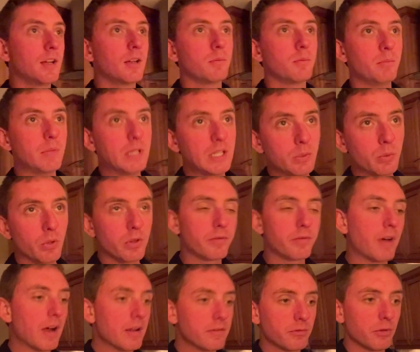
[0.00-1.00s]
me with
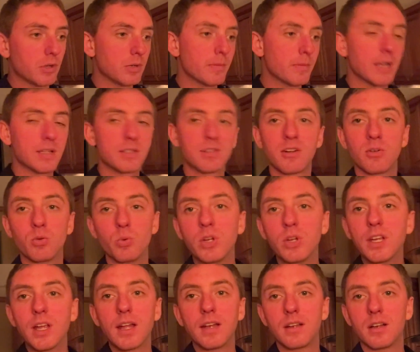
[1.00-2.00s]
five free minutes on a
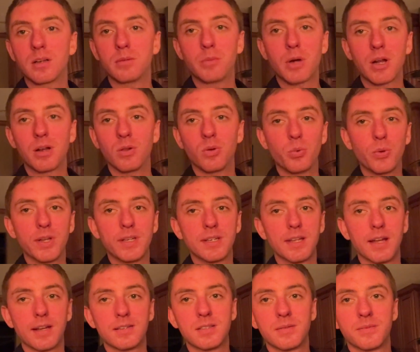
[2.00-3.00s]
weekend and a bottle of
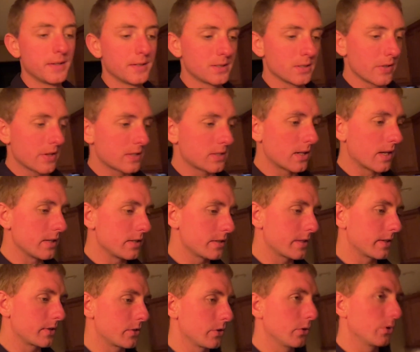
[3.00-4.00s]
Windex. So that's nice.
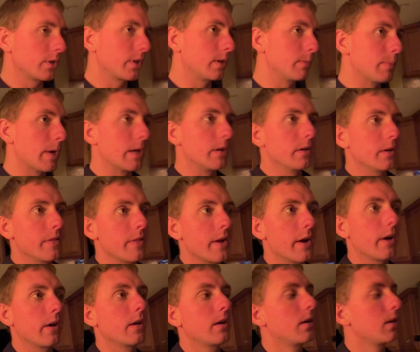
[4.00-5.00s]
Things are looking better in
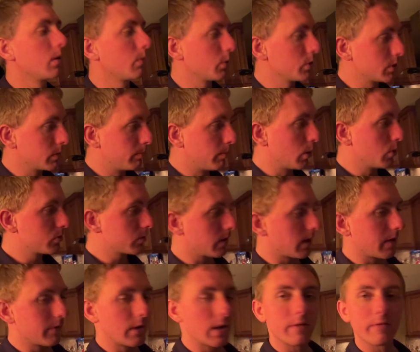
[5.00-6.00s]
there. We're supposed to
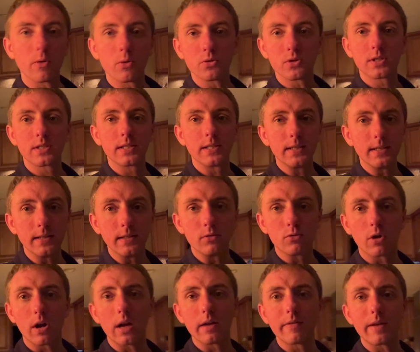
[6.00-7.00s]
have an FOC
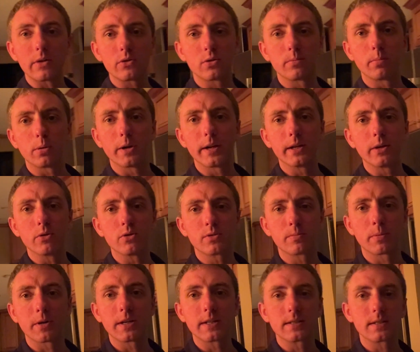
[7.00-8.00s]
drive out to Borrego
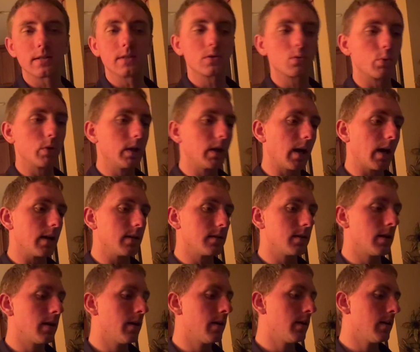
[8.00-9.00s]
Springs this weekend
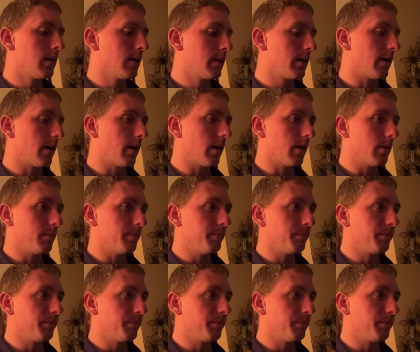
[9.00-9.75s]
um,